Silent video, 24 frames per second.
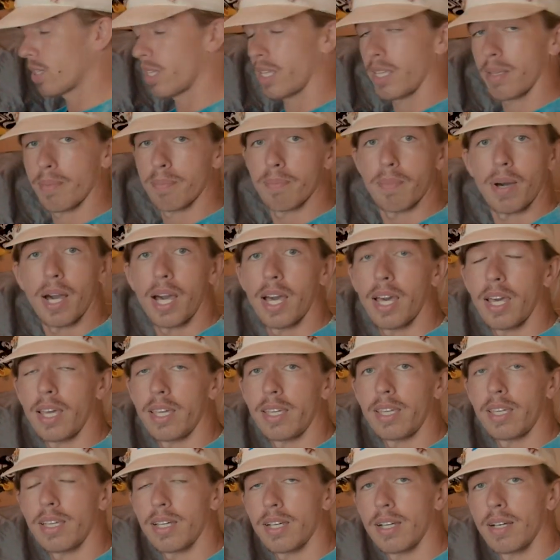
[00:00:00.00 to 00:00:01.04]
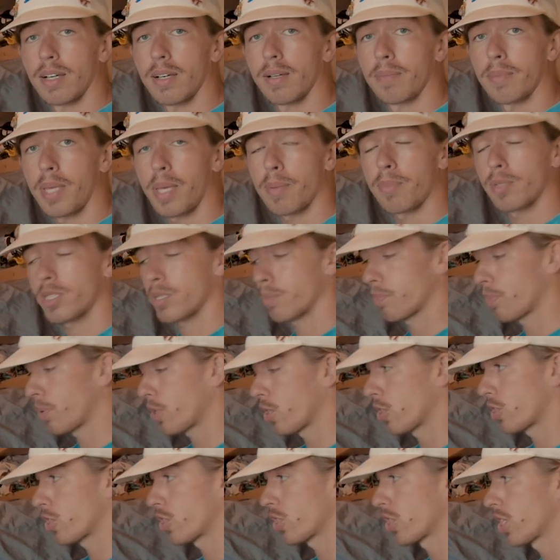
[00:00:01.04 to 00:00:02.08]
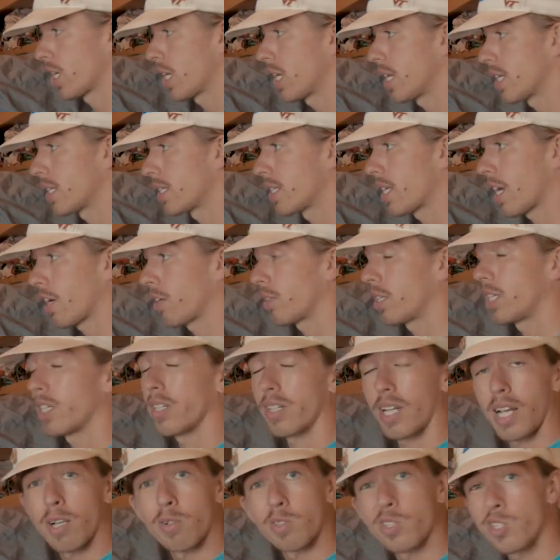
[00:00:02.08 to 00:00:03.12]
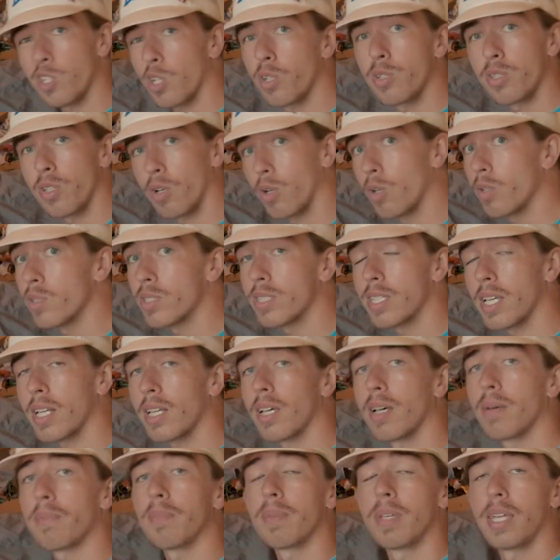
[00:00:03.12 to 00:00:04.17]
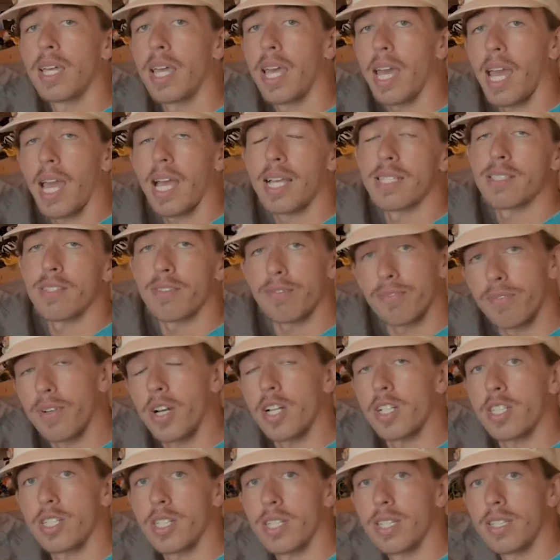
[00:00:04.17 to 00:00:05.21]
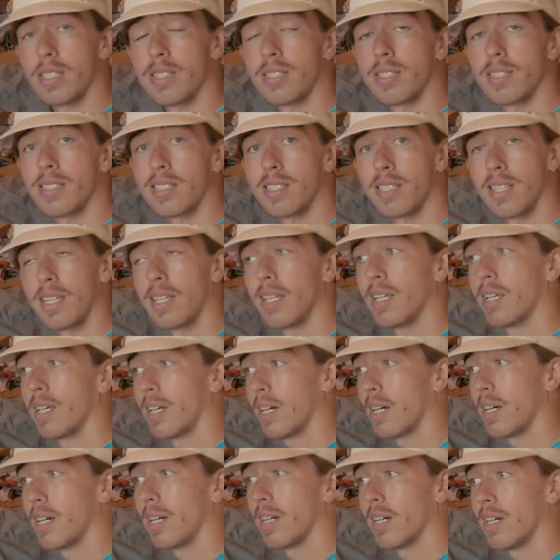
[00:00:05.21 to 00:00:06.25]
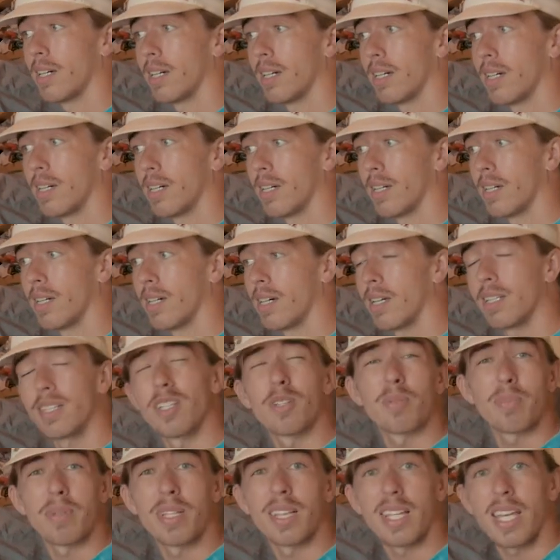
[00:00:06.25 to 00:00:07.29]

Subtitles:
and my Ableton Push down here. I will show you the whole setup as it functions a little bit